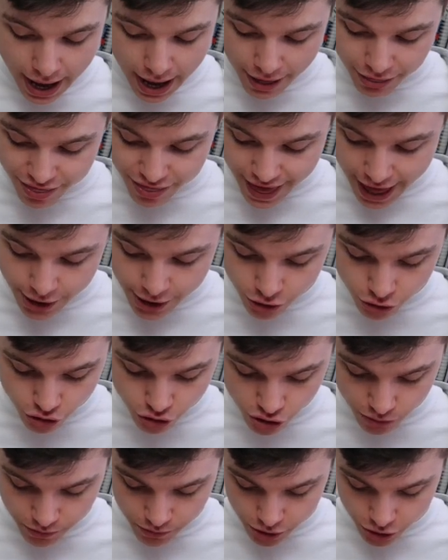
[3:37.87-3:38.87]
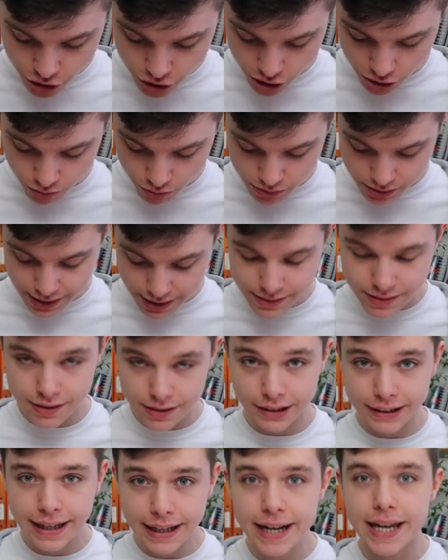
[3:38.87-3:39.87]
and then substitute into
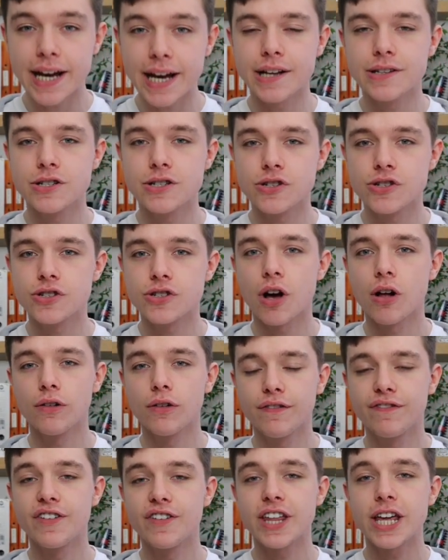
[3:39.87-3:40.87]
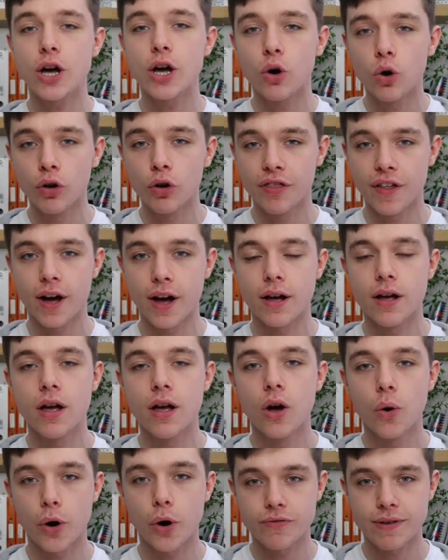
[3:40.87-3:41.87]
the linear to solve for the other
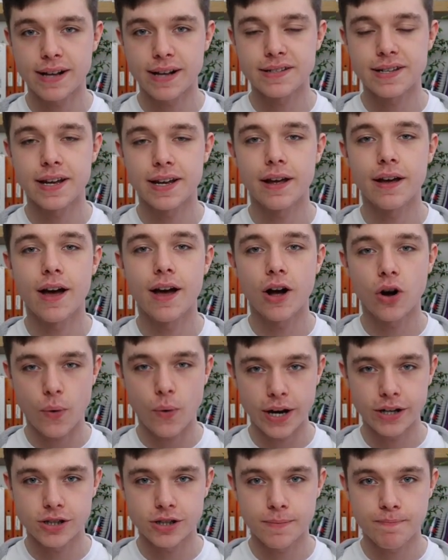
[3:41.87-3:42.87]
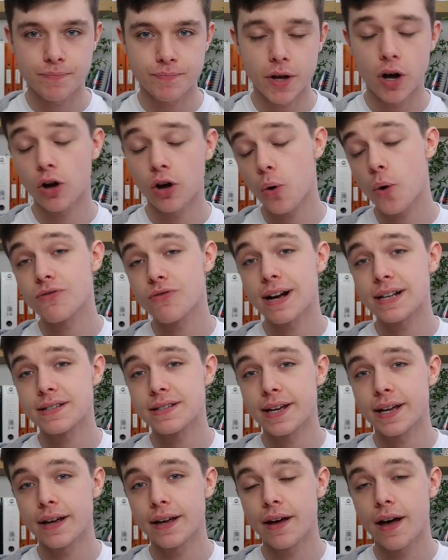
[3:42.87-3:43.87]
quadratic equation, or
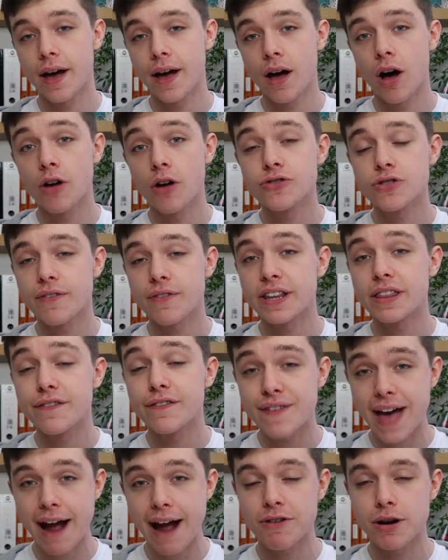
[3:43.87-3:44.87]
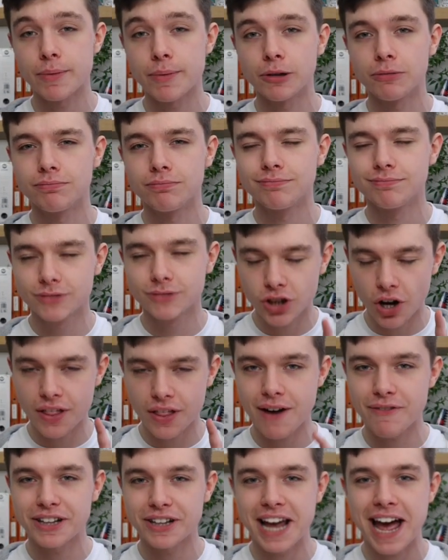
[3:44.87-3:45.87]
the variable. Got
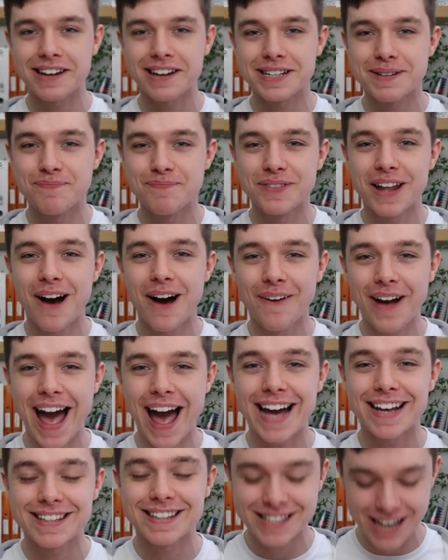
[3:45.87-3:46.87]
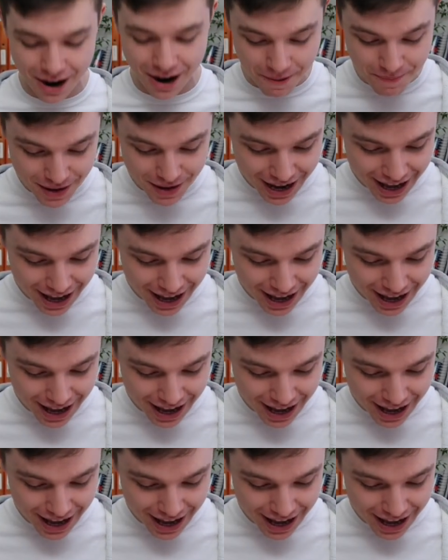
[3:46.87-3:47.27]
there in the end. Okay, so